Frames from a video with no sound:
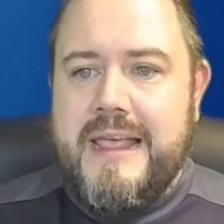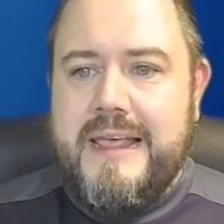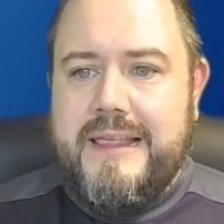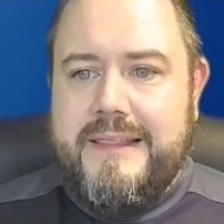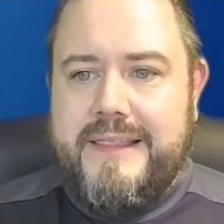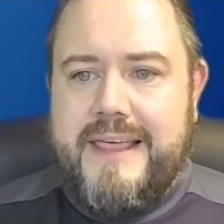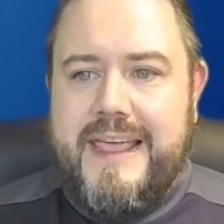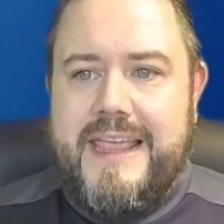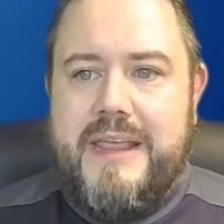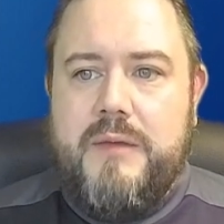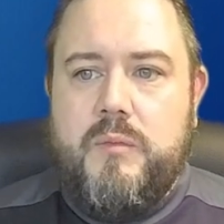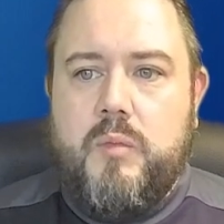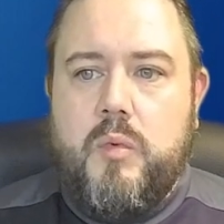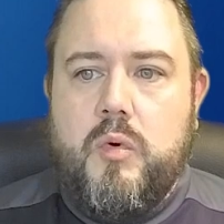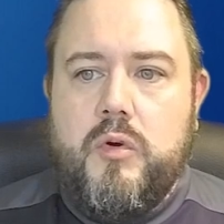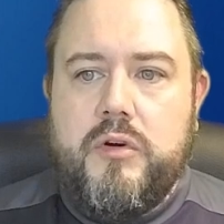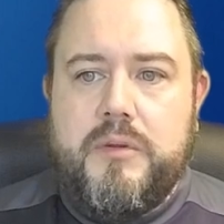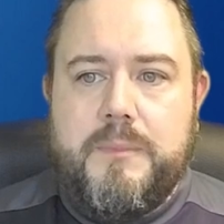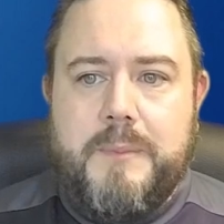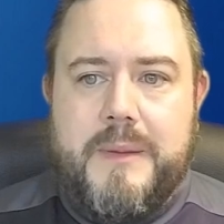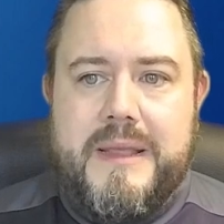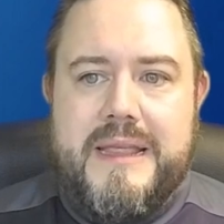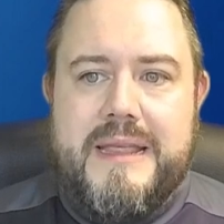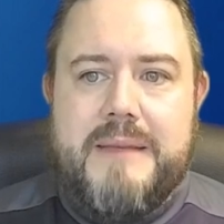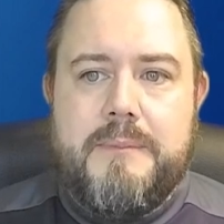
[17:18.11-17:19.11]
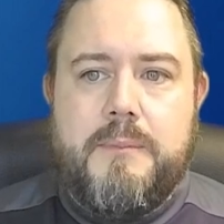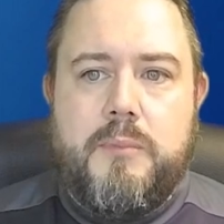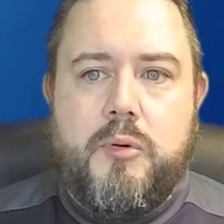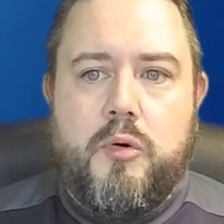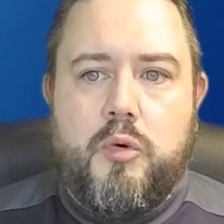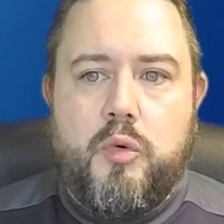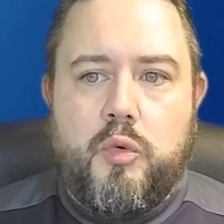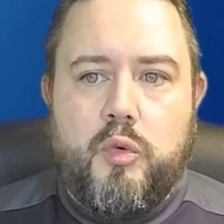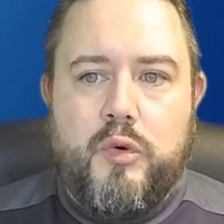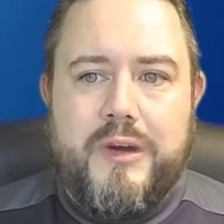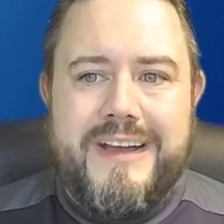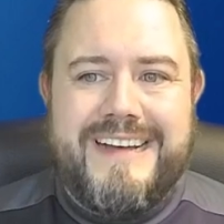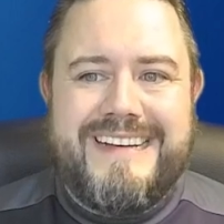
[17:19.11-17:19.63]
they would be
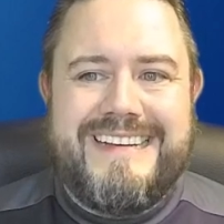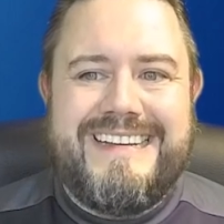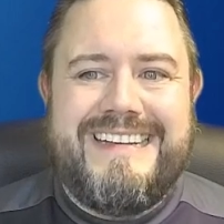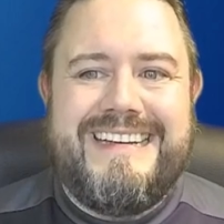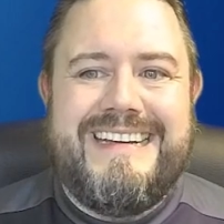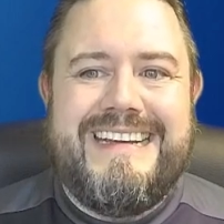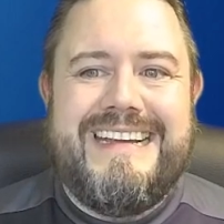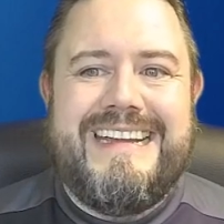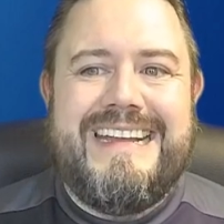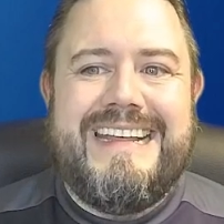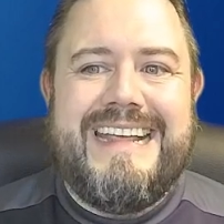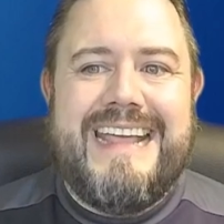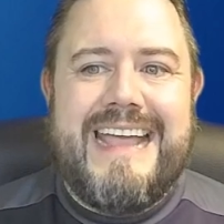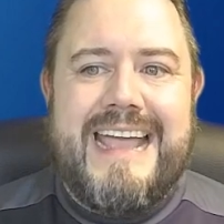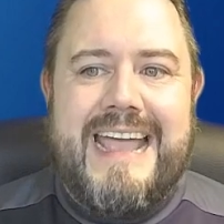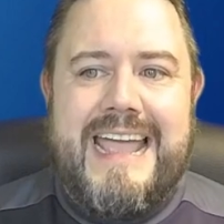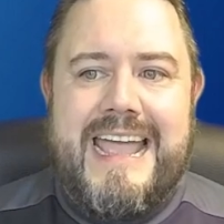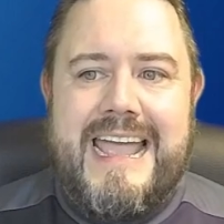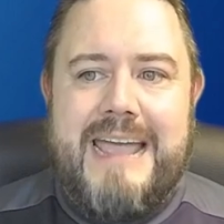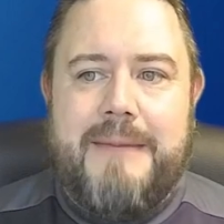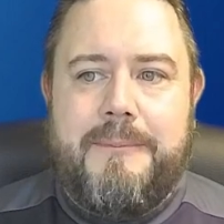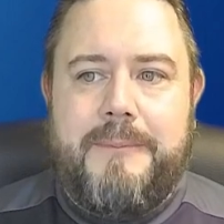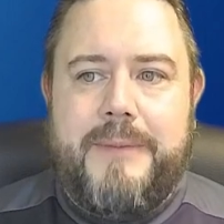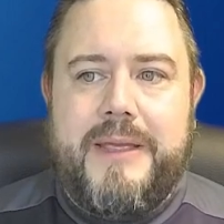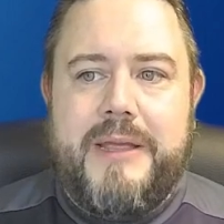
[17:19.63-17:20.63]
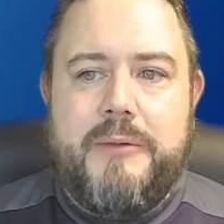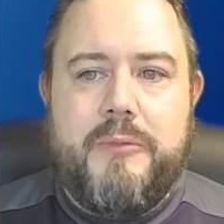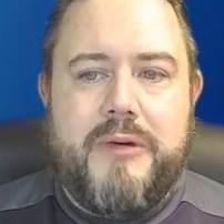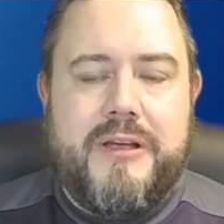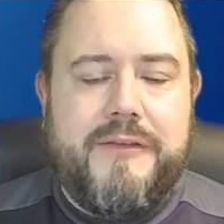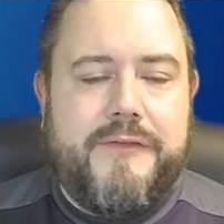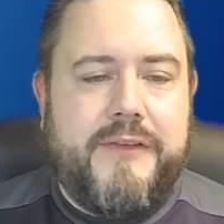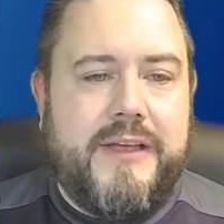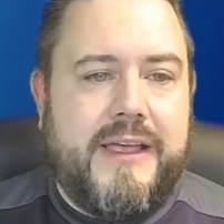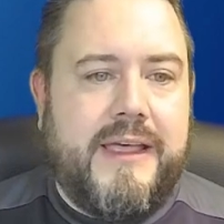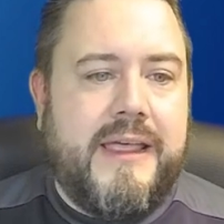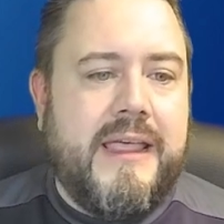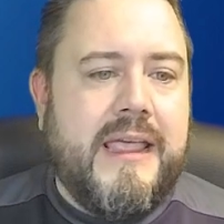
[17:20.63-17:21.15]
pretty happy
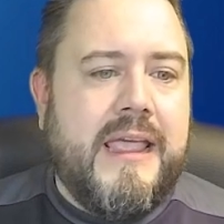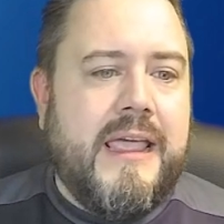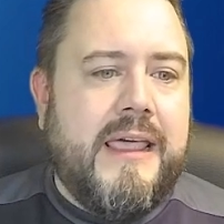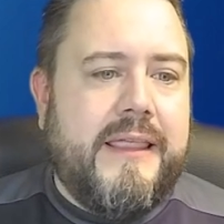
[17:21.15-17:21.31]
with it.